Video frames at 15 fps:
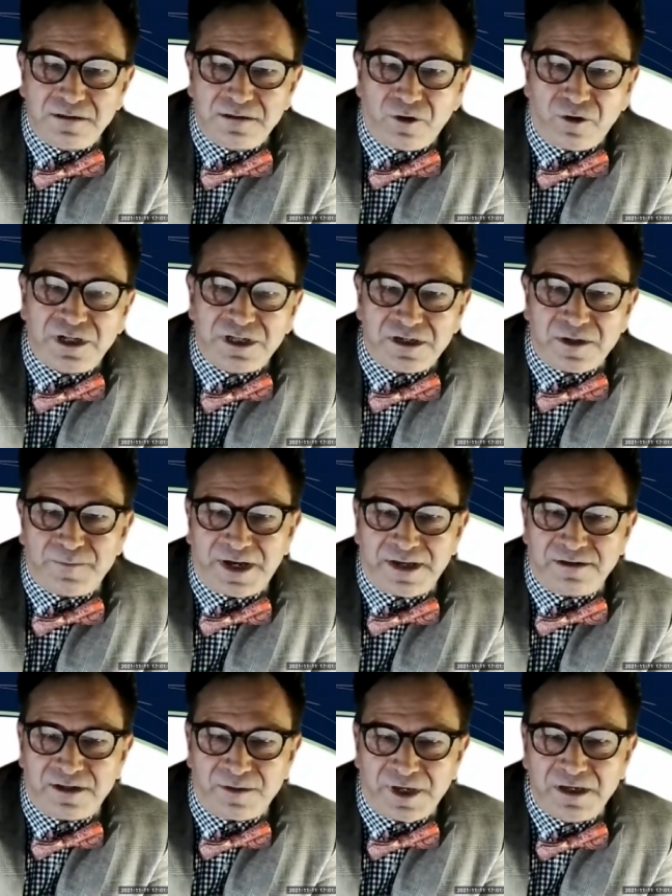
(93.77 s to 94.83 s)
Early in the
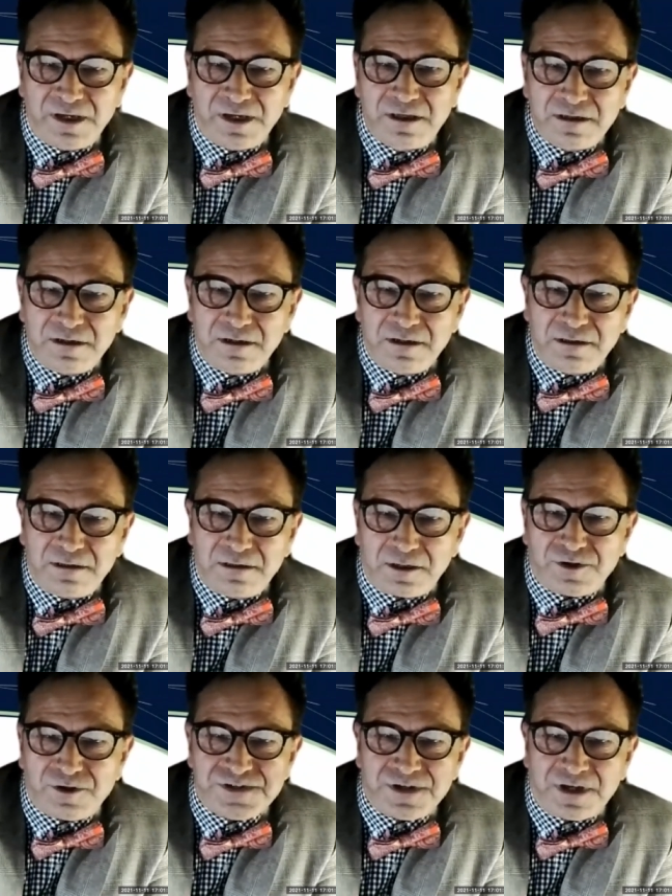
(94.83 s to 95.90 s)
pandemic, the
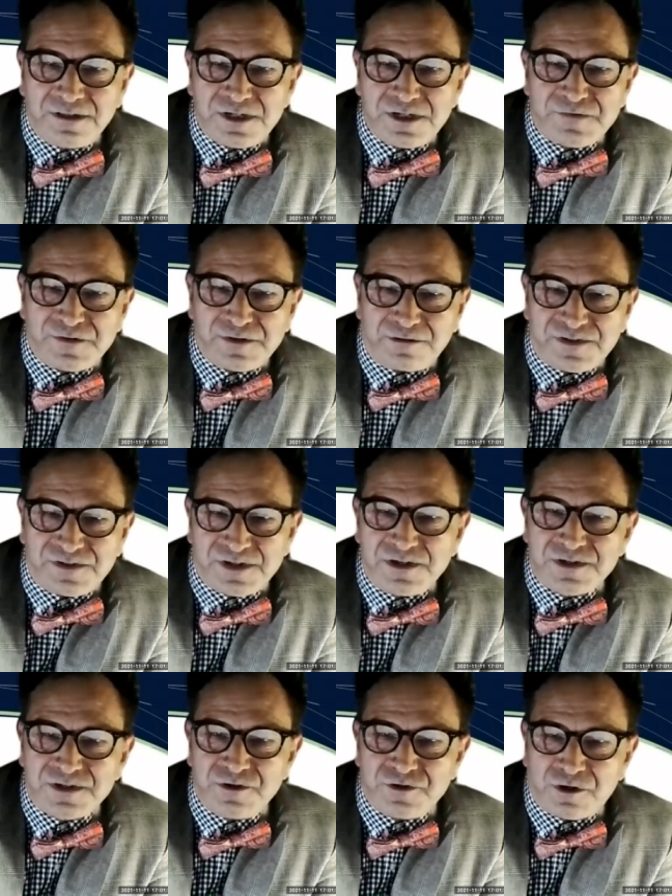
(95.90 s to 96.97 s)
US Centers for
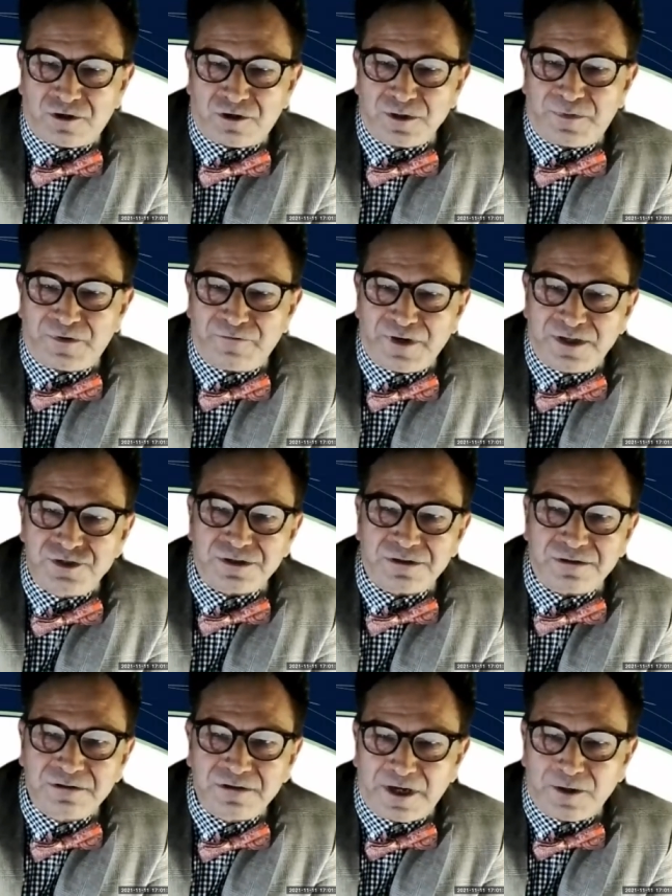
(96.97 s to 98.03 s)
Disease Control and
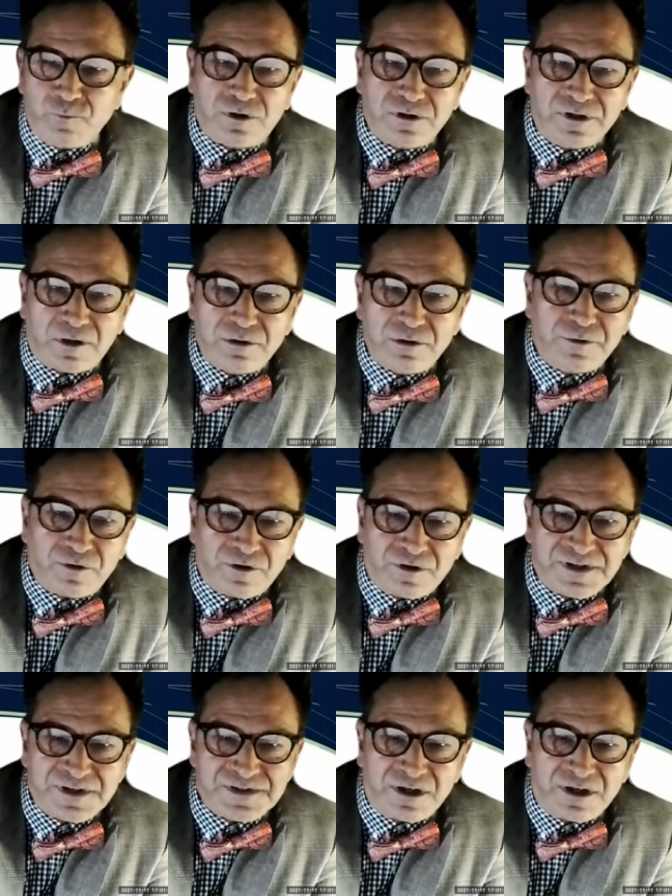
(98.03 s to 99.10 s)
Prevention and World Health
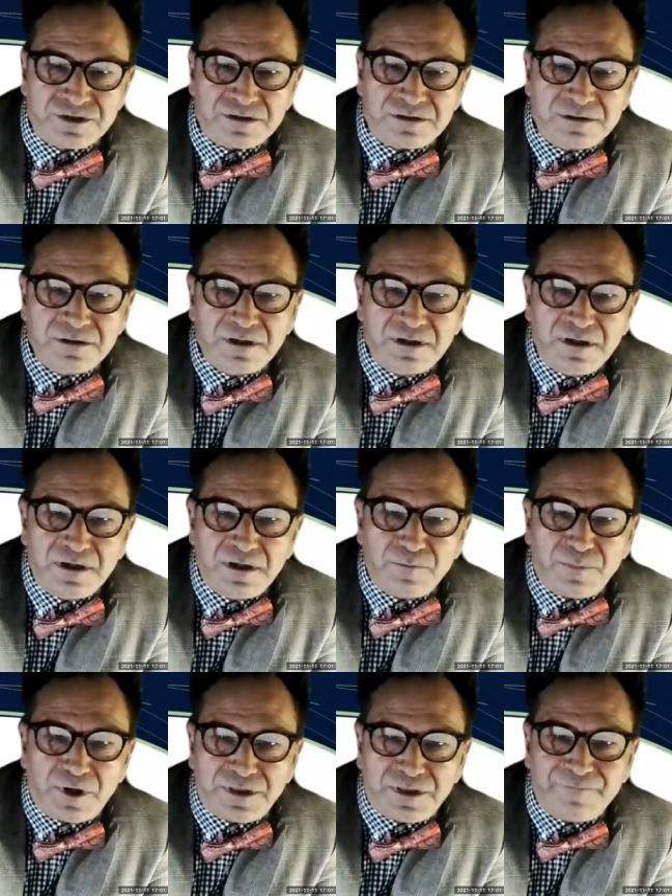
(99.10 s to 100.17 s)
Organization
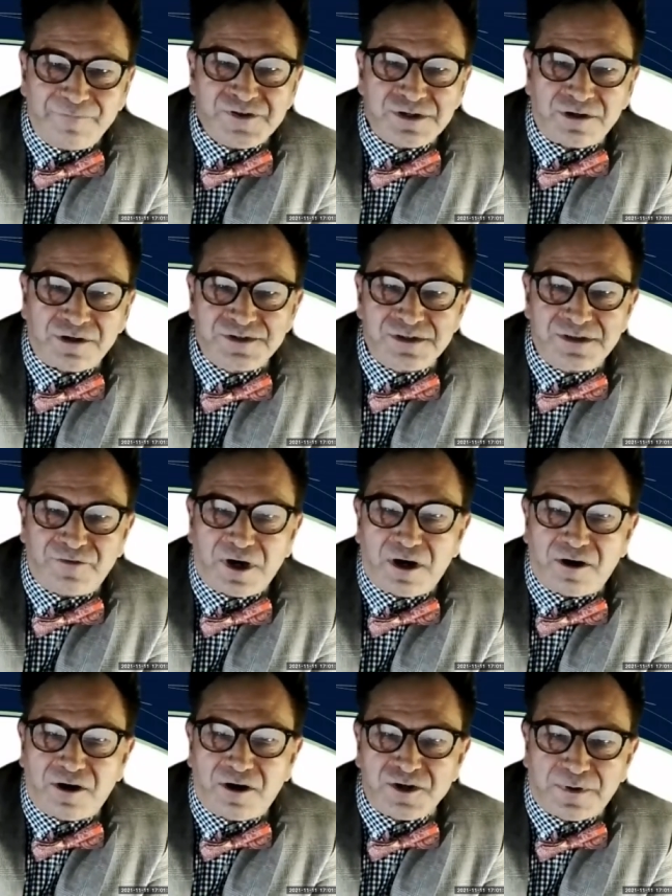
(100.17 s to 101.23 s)
both emphasized that the
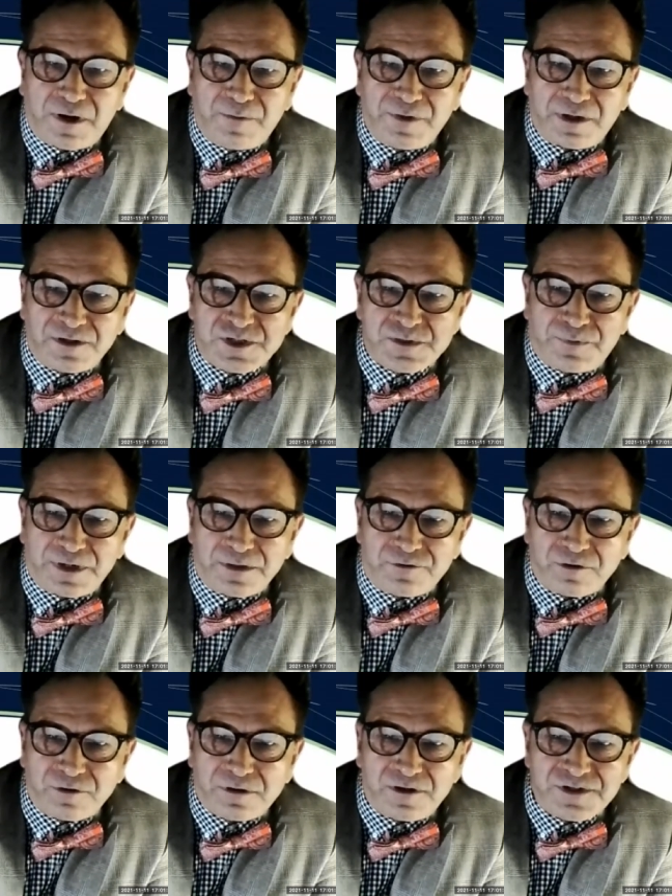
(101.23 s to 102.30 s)
virus primarily spread
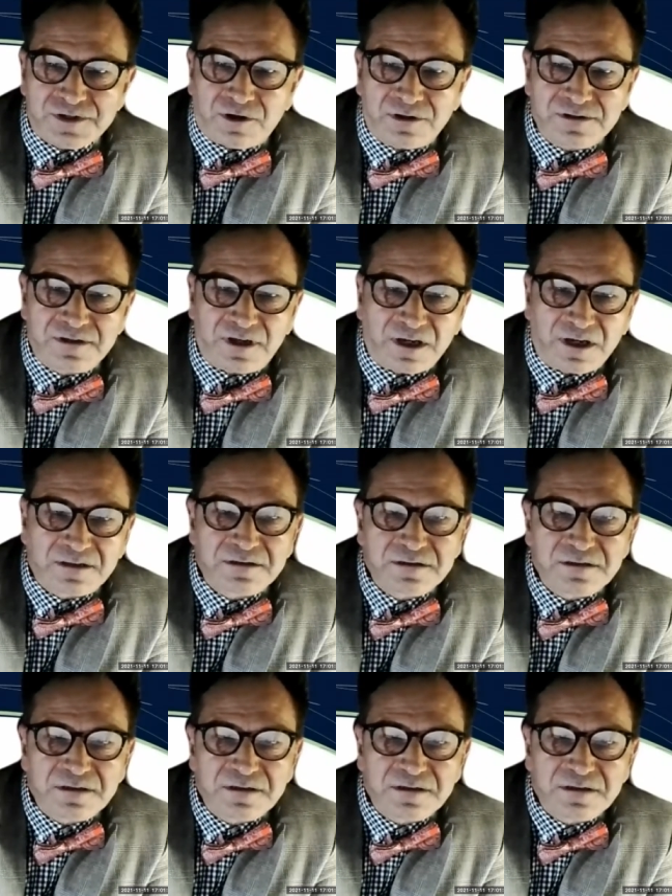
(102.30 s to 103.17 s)
through close contact.